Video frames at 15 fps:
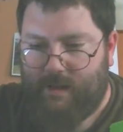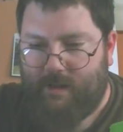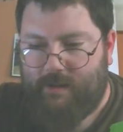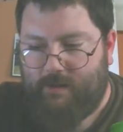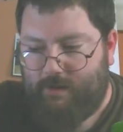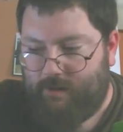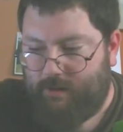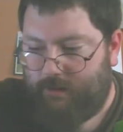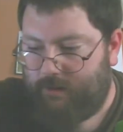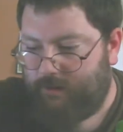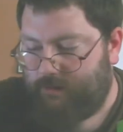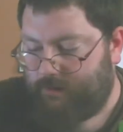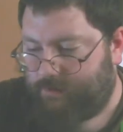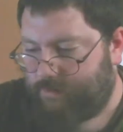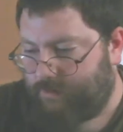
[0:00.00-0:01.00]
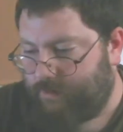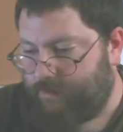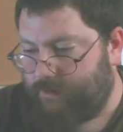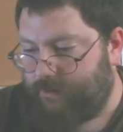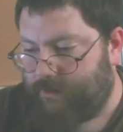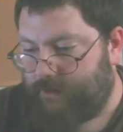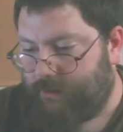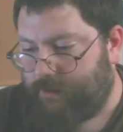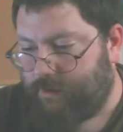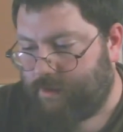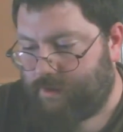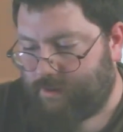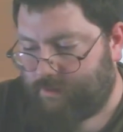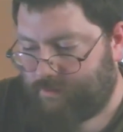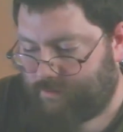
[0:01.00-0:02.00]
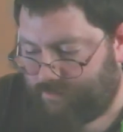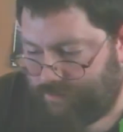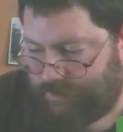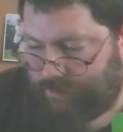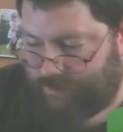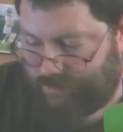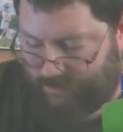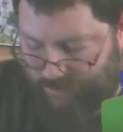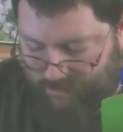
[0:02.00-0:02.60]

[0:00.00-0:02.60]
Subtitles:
Let's see. Yeah, those fit in the hole